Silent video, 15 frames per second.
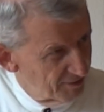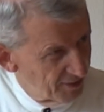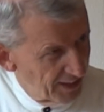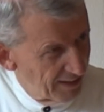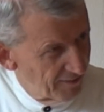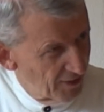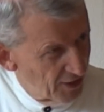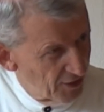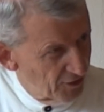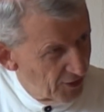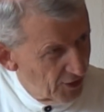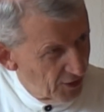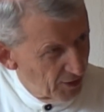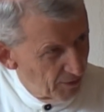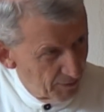in whatever the
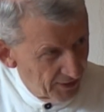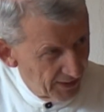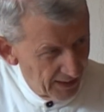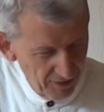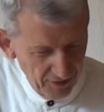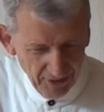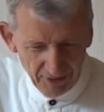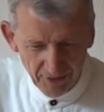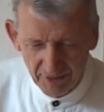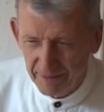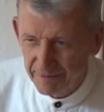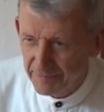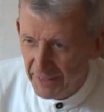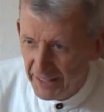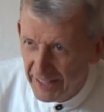circumstances,
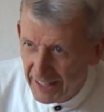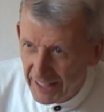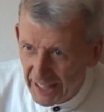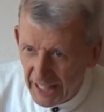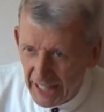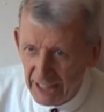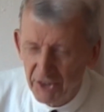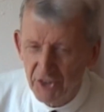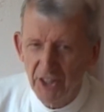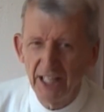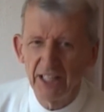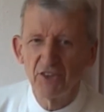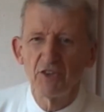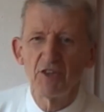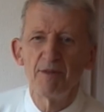I
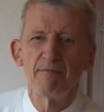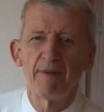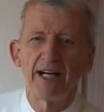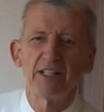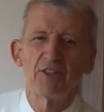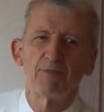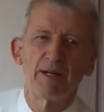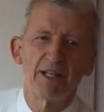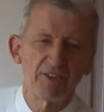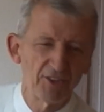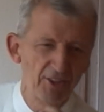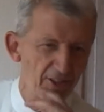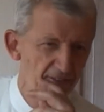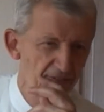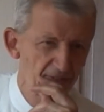try to remind
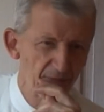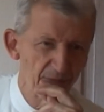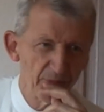myself